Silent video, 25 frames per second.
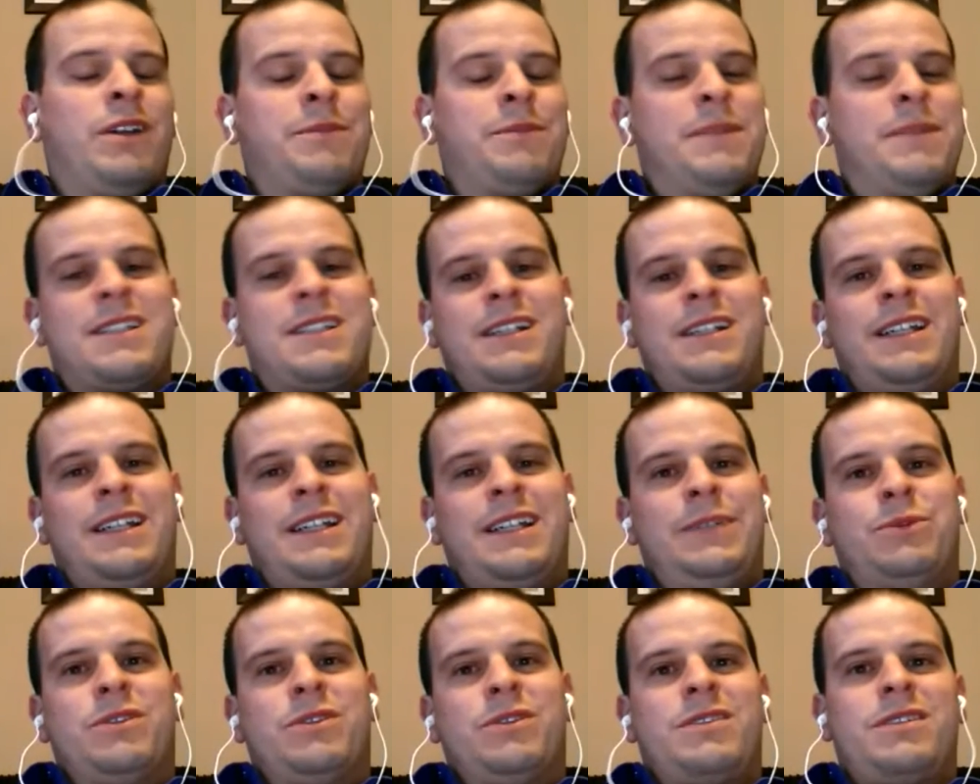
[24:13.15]
Admittedly,
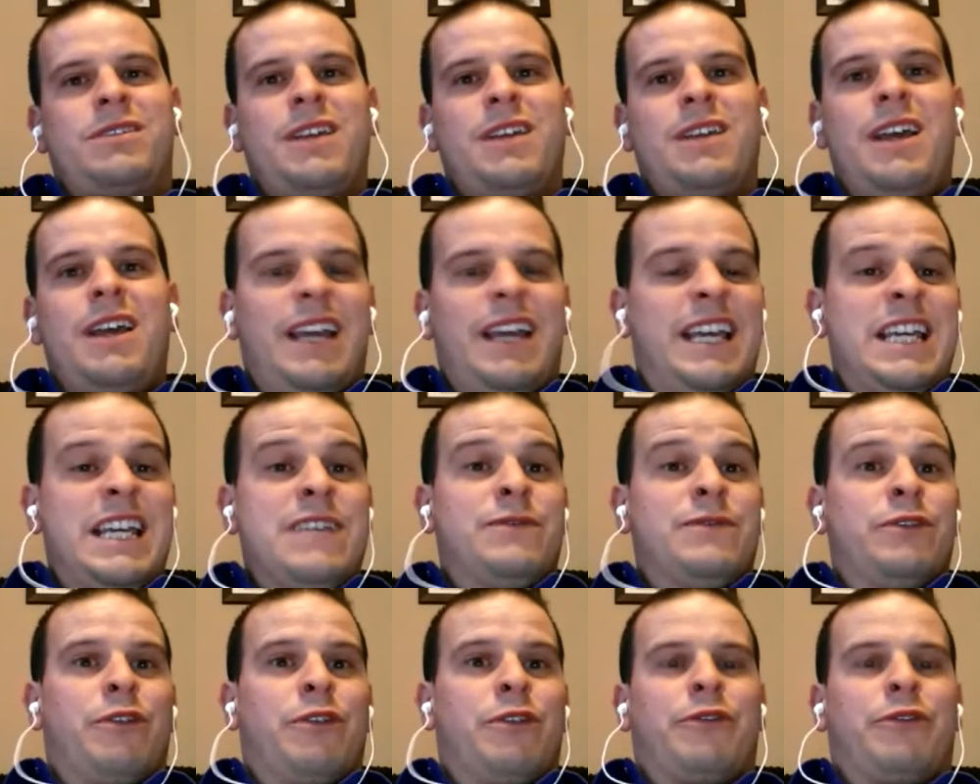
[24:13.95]
he was
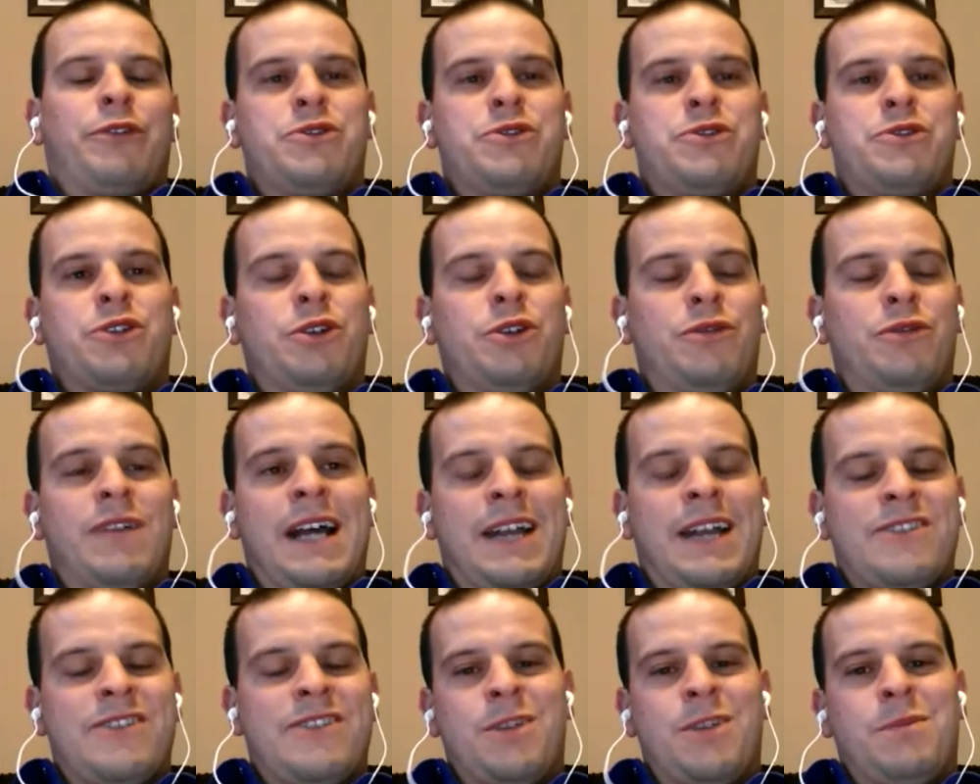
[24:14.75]
even through 2
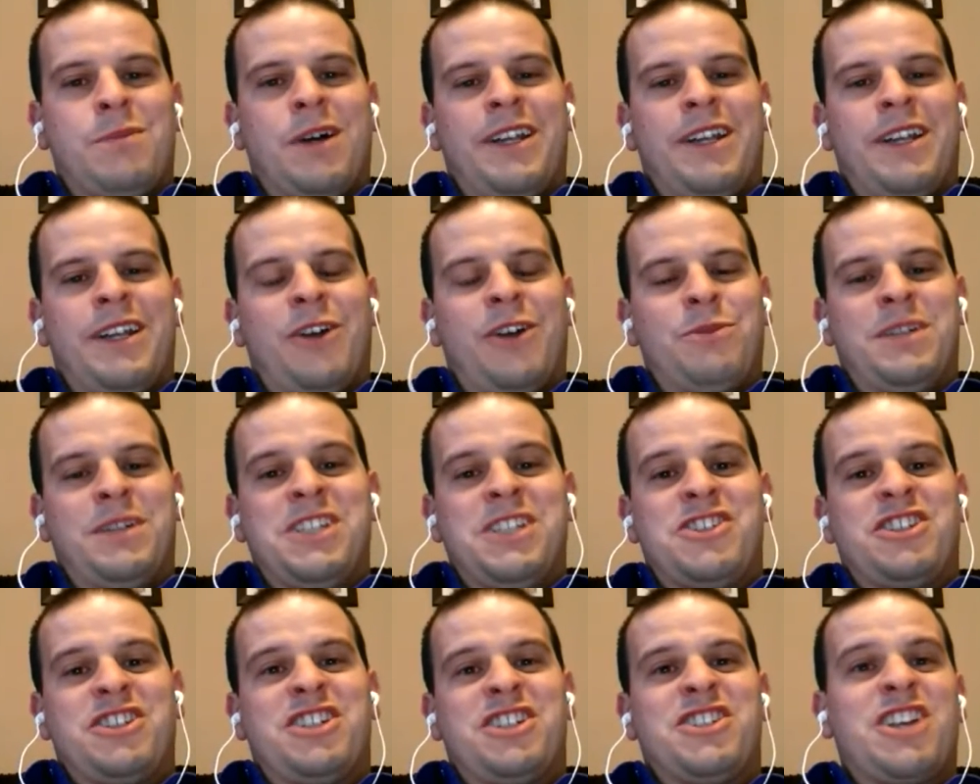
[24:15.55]
rounds, so by no
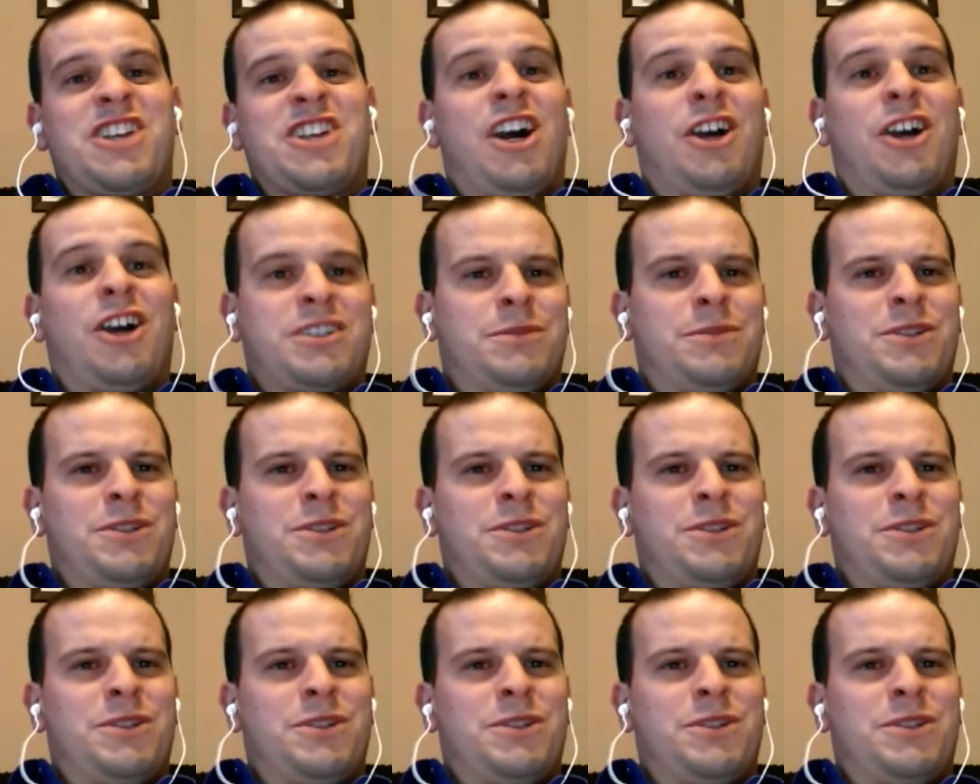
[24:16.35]
means a disaster.